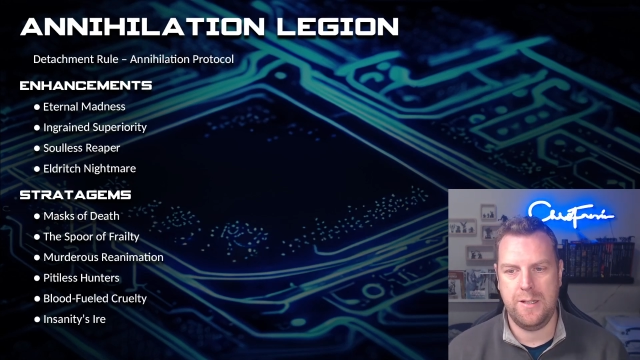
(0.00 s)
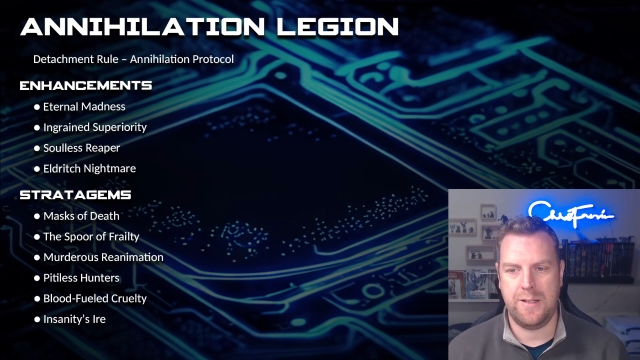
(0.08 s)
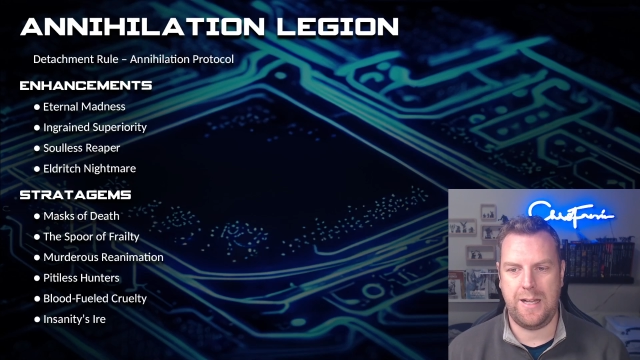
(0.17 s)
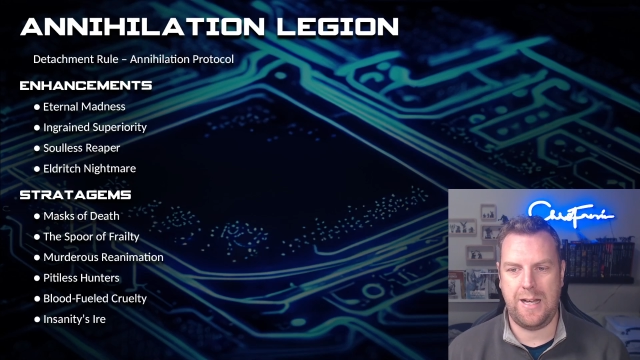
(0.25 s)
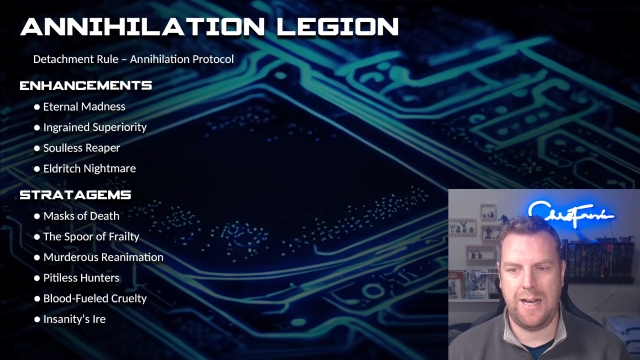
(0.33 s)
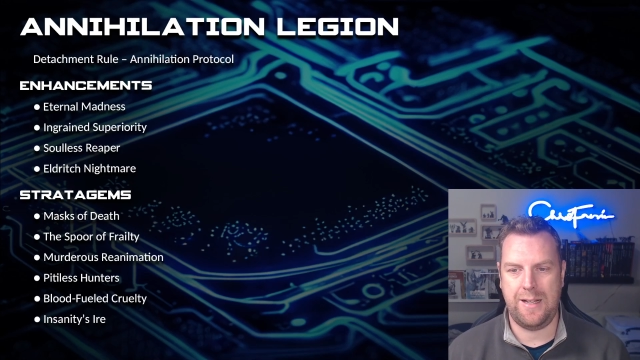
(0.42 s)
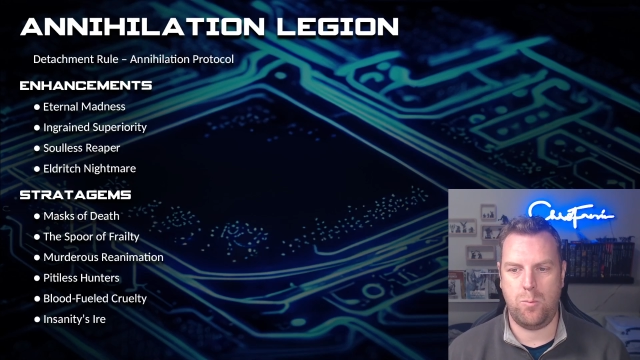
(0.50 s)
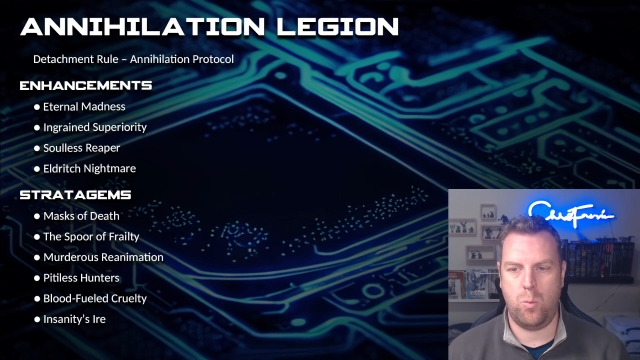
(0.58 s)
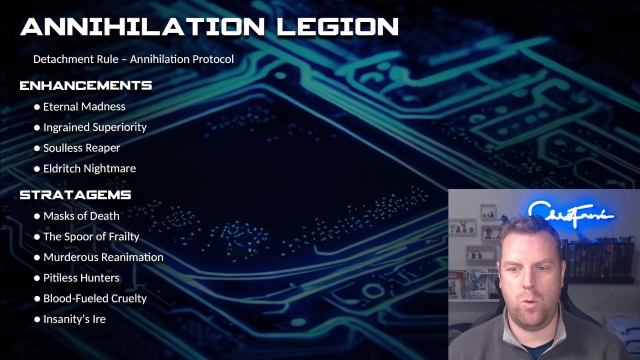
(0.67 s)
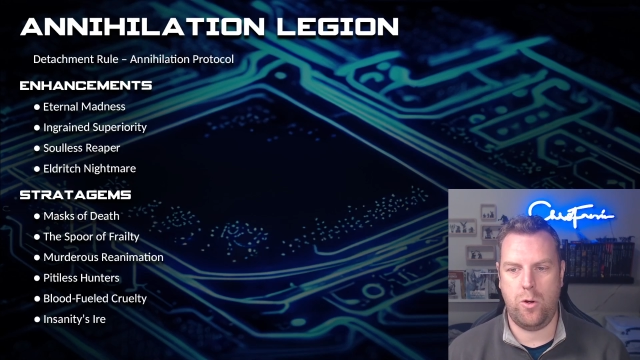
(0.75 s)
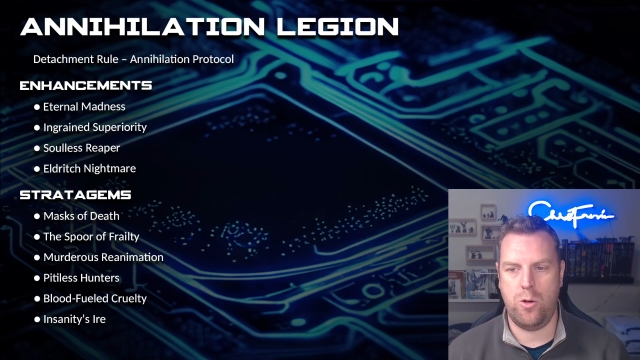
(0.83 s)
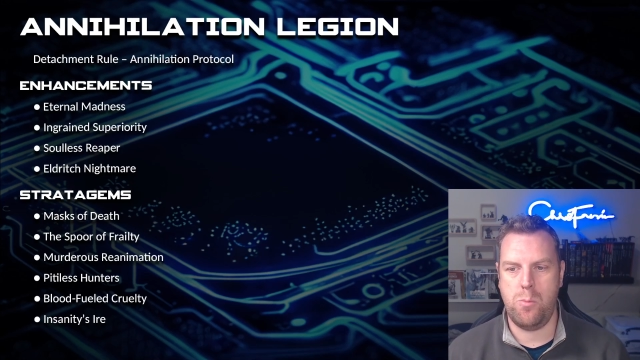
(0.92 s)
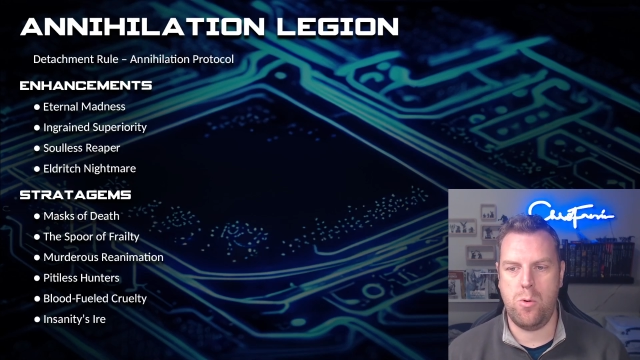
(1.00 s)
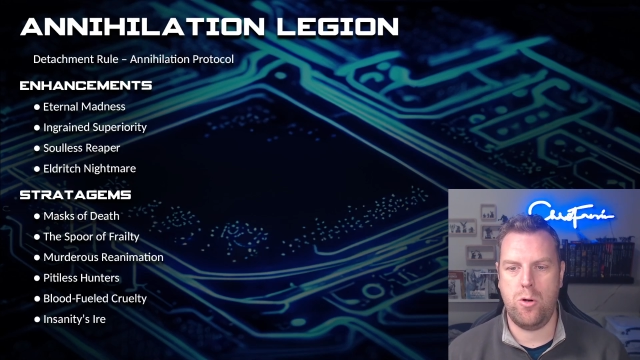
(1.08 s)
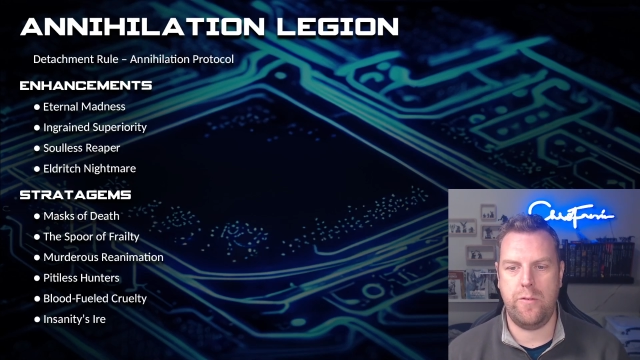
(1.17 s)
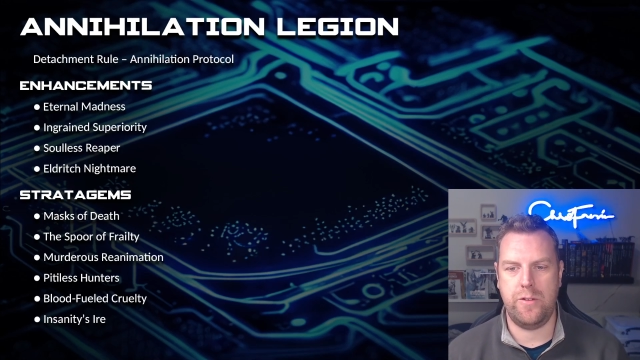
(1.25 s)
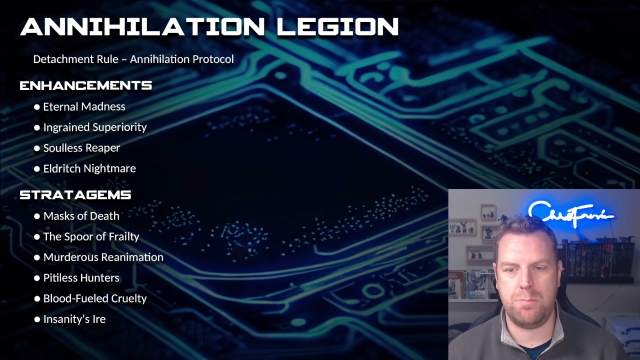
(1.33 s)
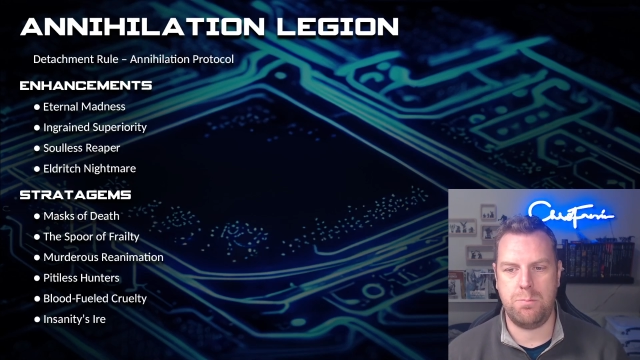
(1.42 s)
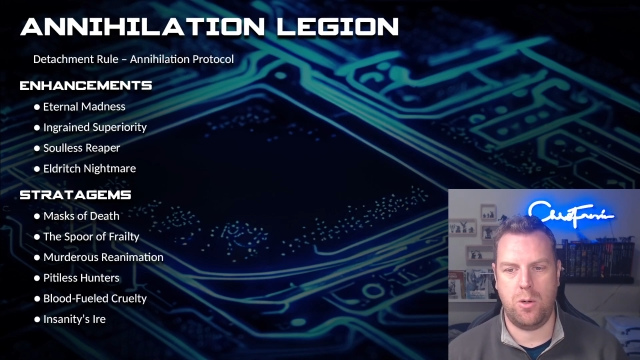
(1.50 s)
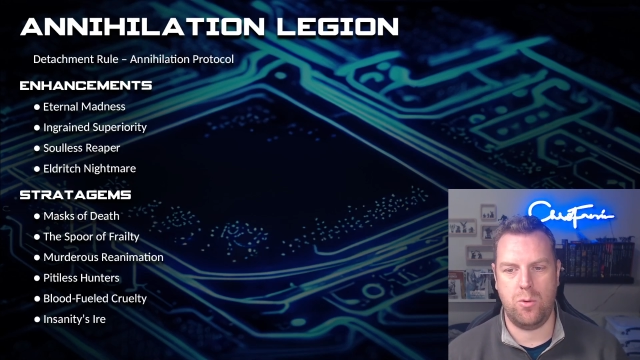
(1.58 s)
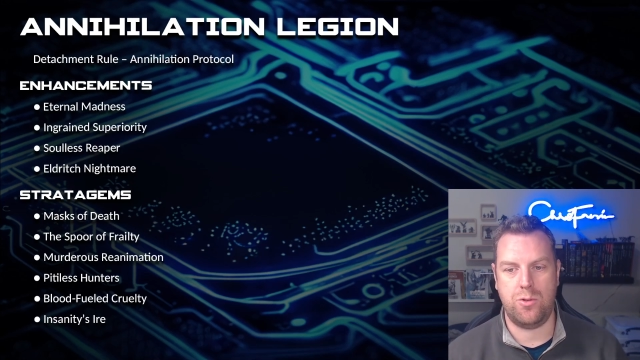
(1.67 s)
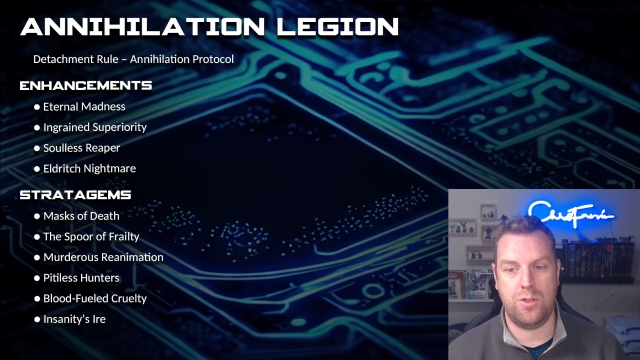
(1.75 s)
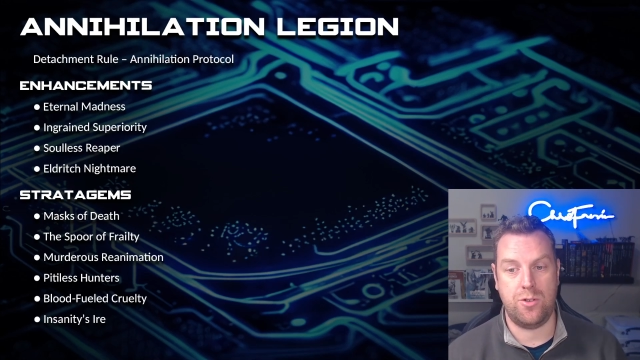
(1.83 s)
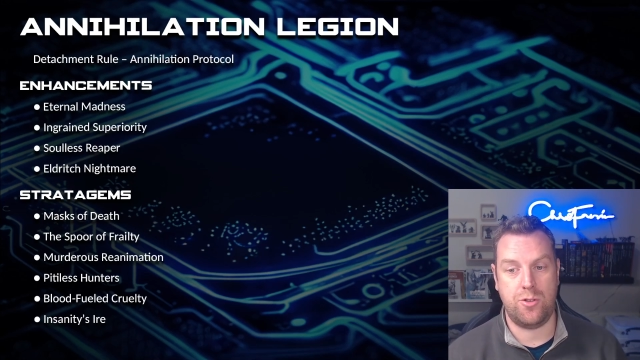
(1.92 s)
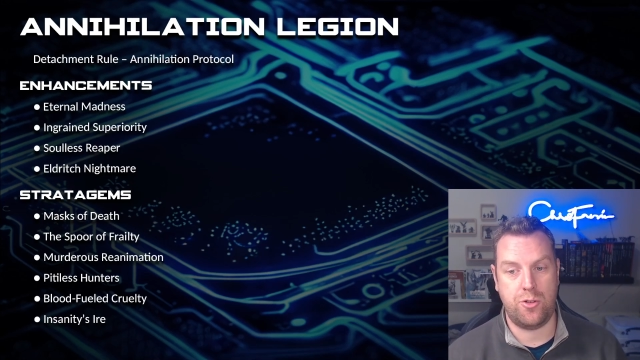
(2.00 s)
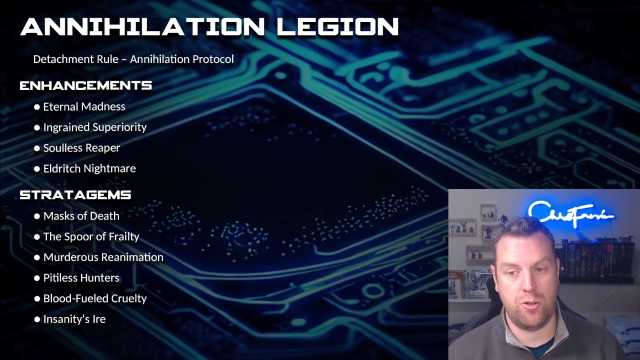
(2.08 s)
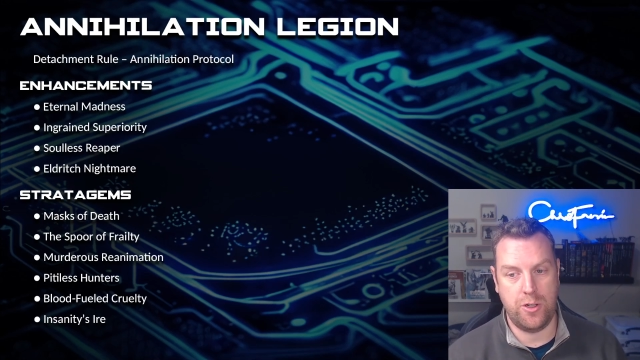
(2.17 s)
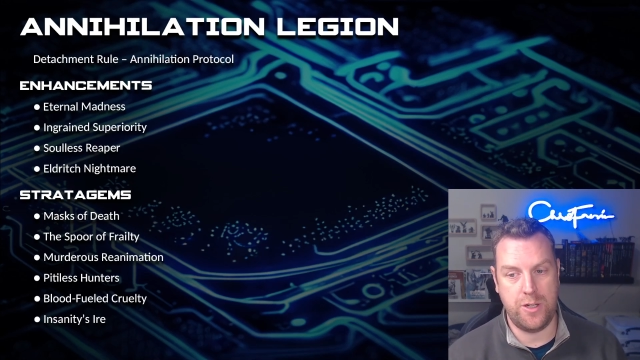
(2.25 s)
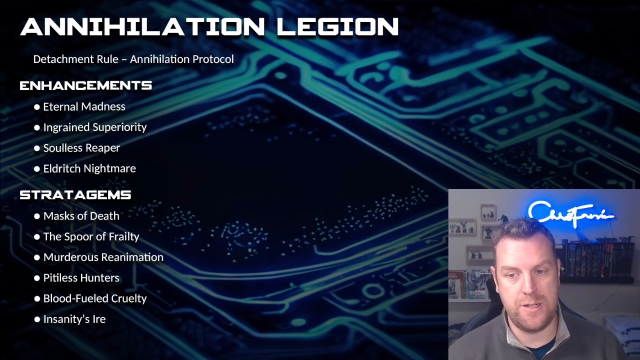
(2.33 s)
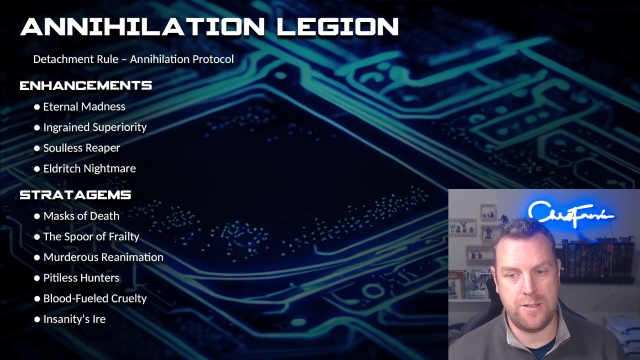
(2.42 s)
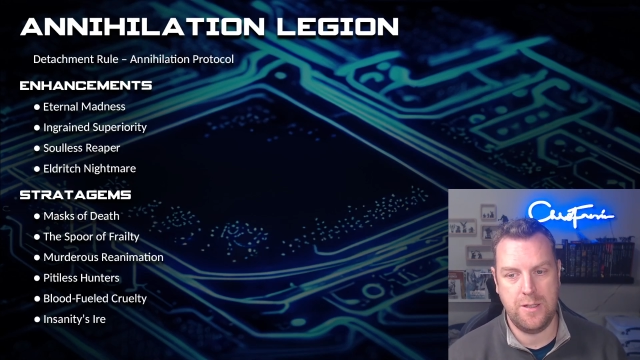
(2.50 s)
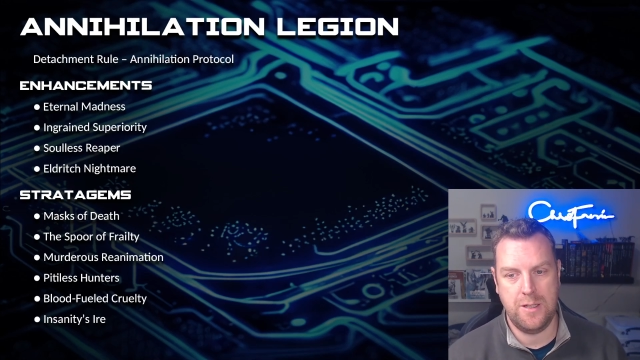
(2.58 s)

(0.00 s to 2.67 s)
that had one or more of its models destroyed,